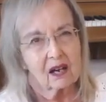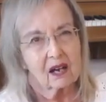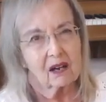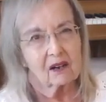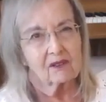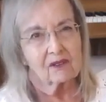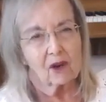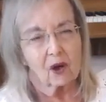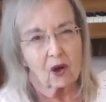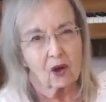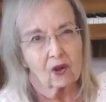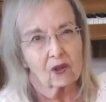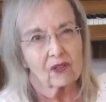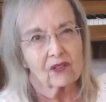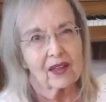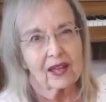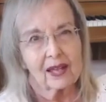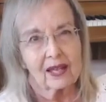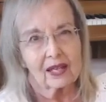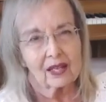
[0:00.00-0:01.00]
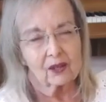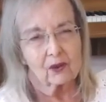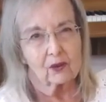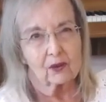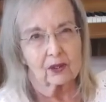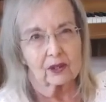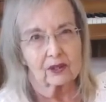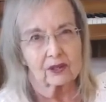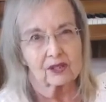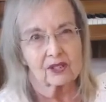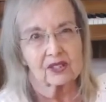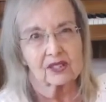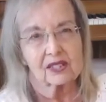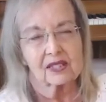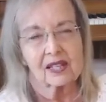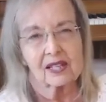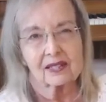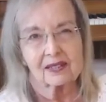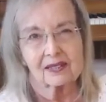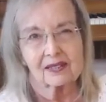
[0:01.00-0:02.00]
of all the acorns
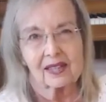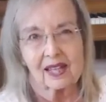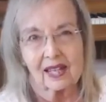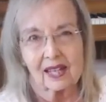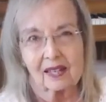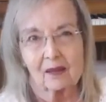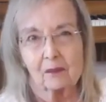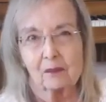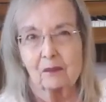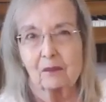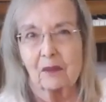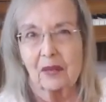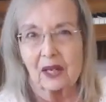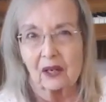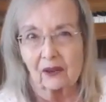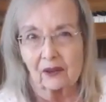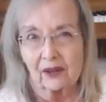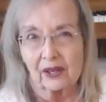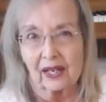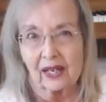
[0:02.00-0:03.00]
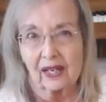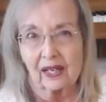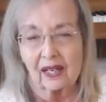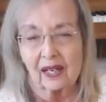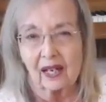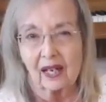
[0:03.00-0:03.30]
that they bury